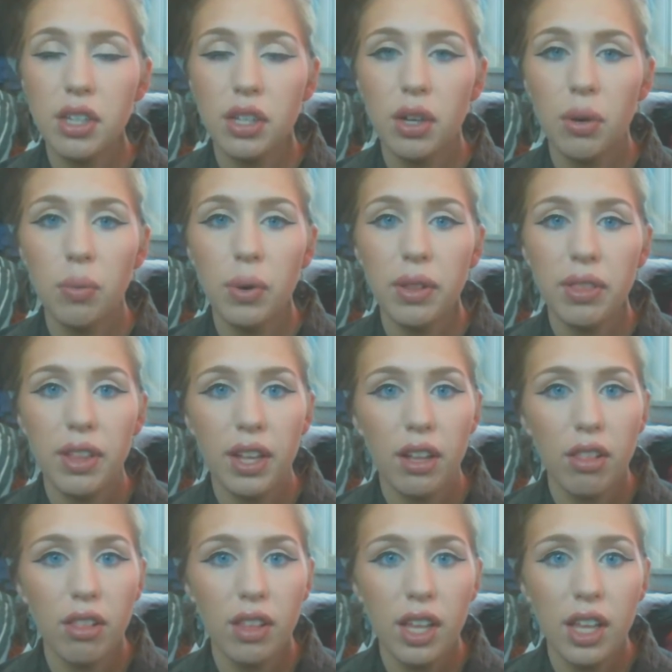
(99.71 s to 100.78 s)
you know, what they
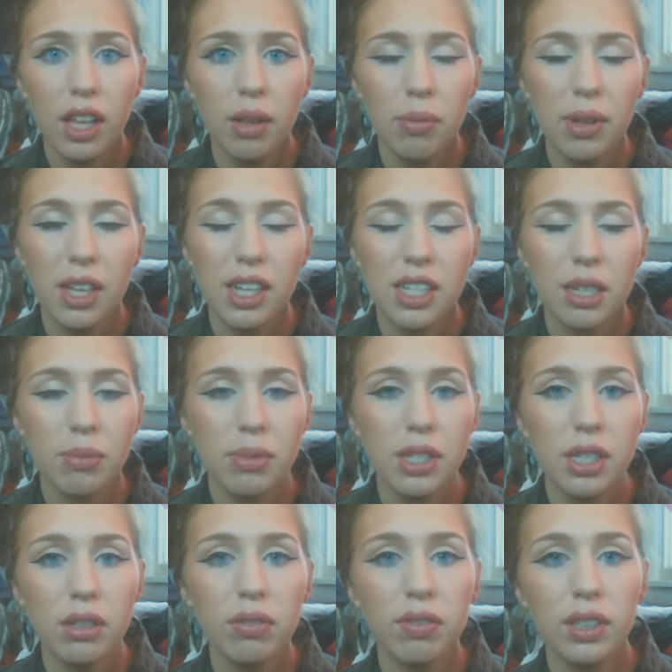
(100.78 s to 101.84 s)
think because I'm
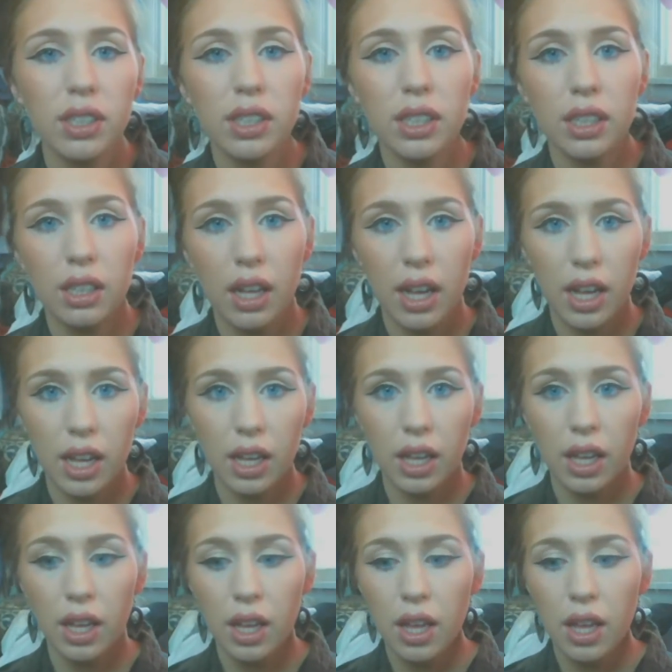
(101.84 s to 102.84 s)
still feeling like